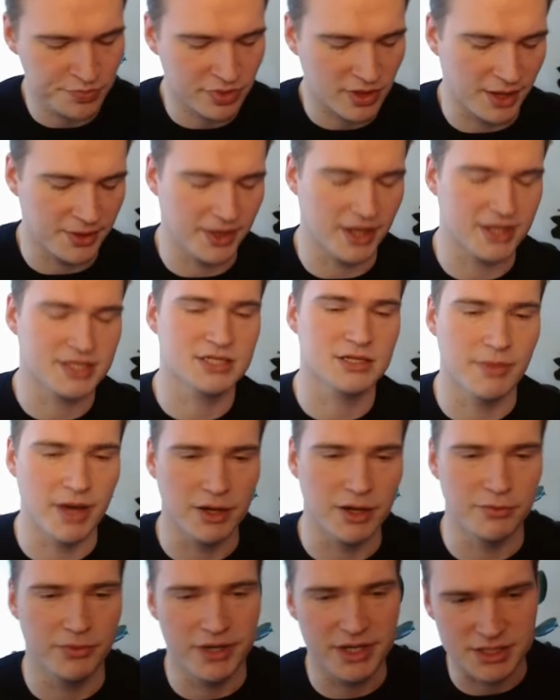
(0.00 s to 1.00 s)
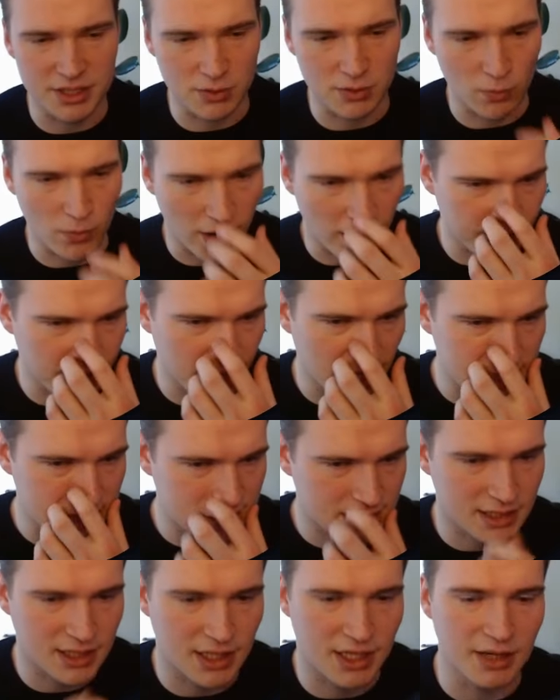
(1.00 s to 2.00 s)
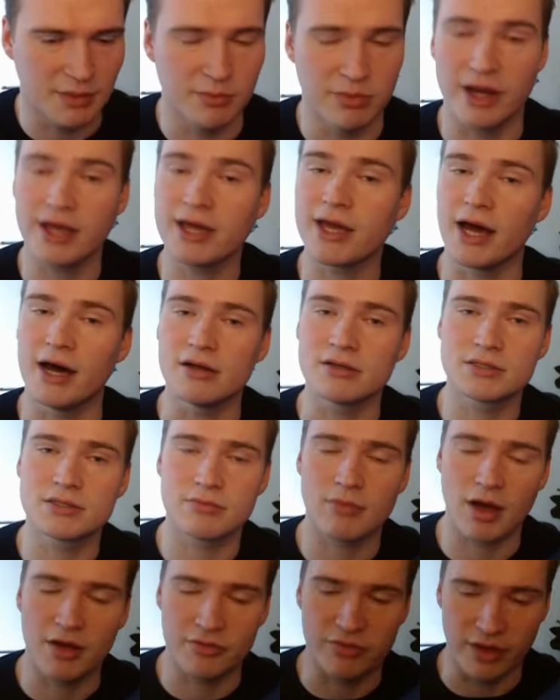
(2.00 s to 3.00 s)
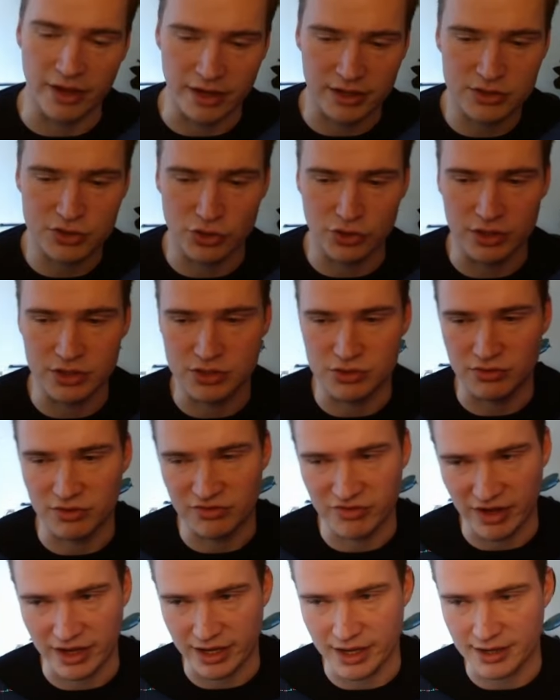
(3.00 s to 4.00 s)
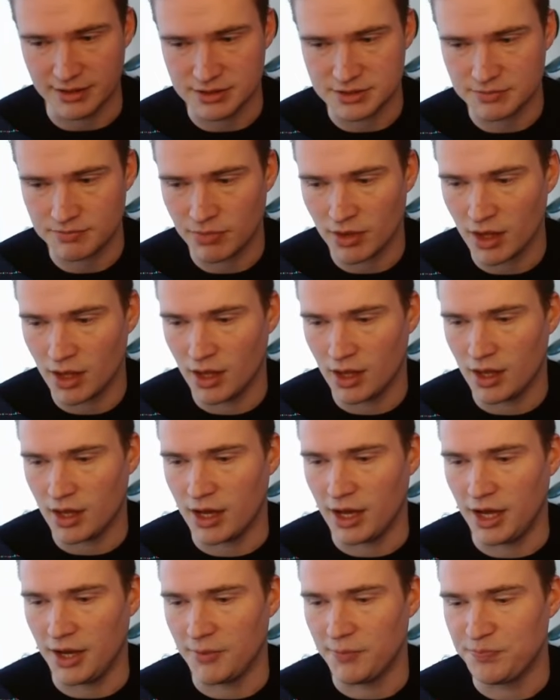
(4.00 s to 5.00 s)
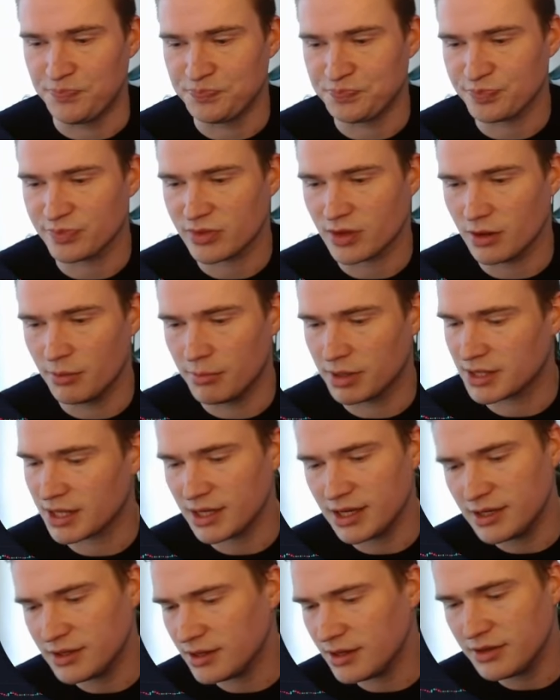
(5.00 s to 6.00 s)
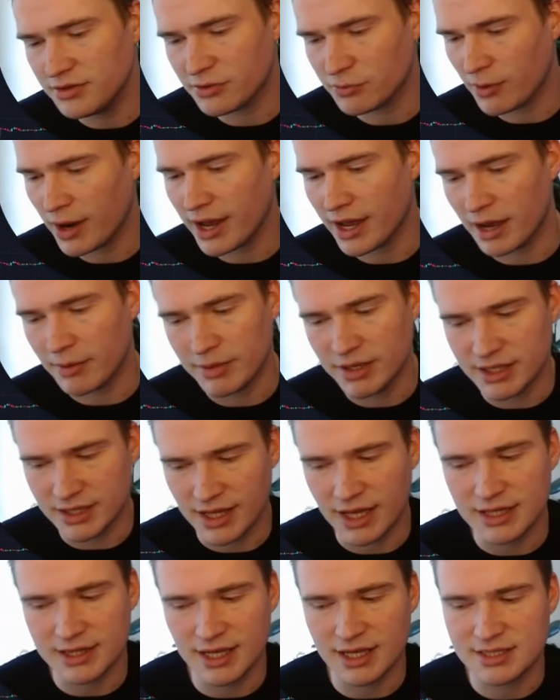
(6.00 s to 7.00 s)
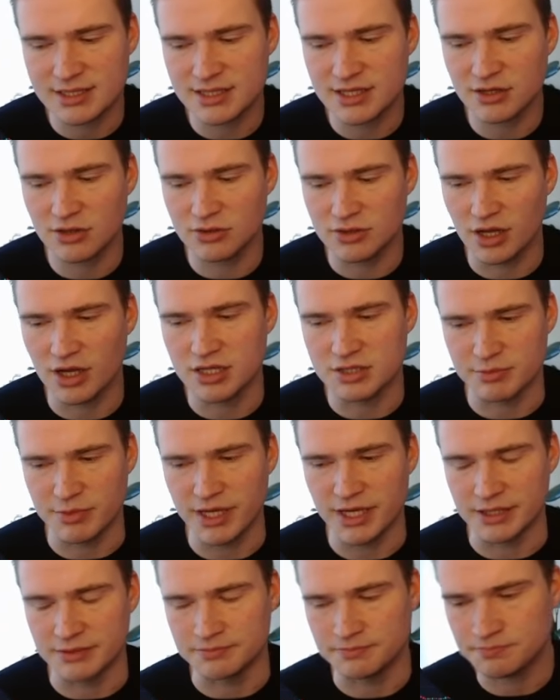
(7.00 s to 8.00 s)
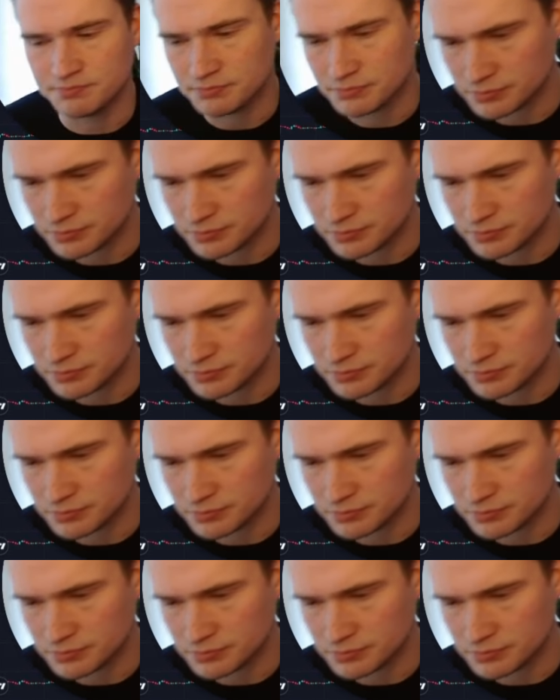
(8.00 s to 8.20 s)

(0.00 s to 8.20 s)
And that's the main reason why that breakout, I think, turned into a fake out. But either way, I mean, that still does mean